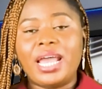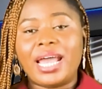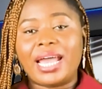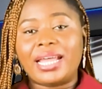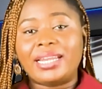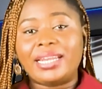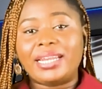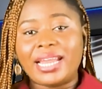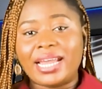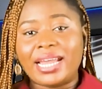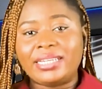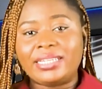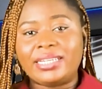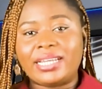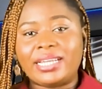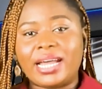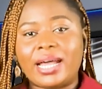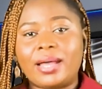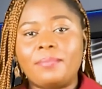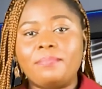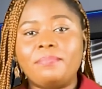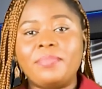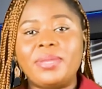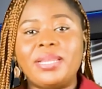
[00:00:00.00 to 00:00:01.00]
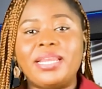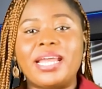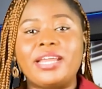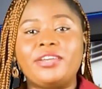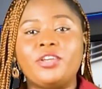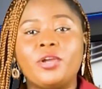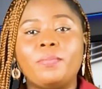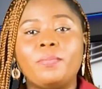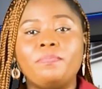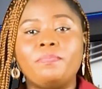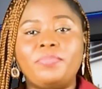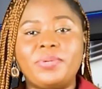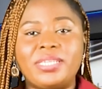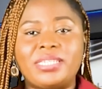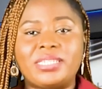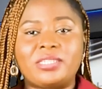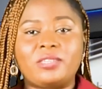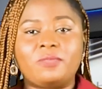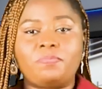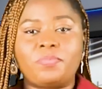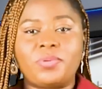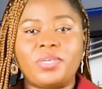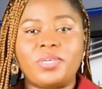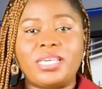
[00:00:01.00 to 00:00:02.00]
and lender Millennium
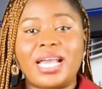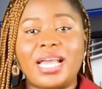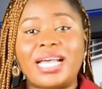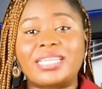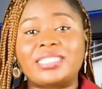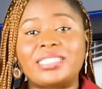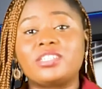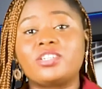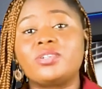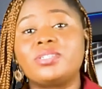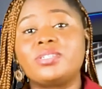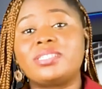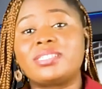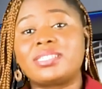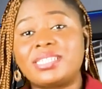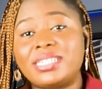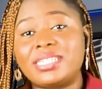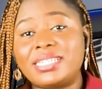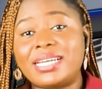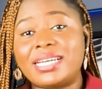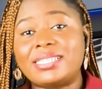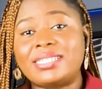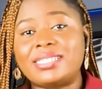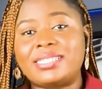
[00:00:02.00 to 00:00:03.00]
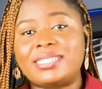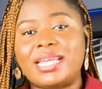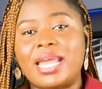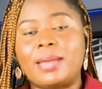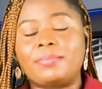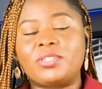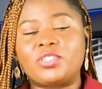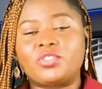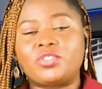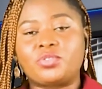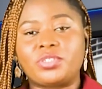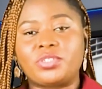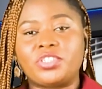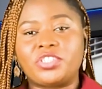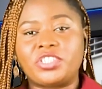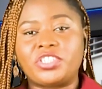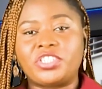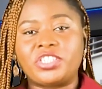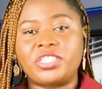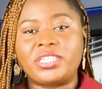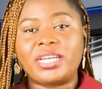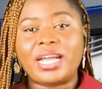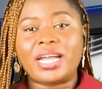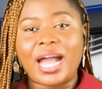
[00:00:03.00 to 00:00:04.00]
BCP as it considers them
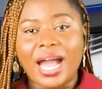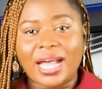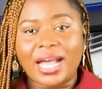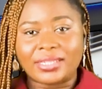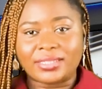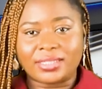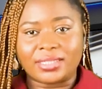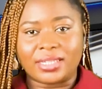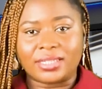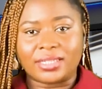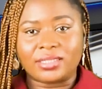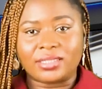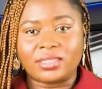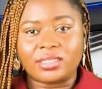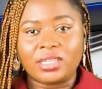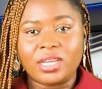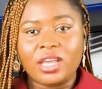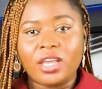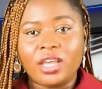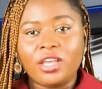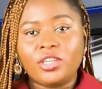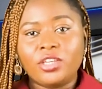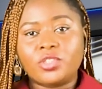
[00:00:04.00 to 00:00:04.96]
strategic assets.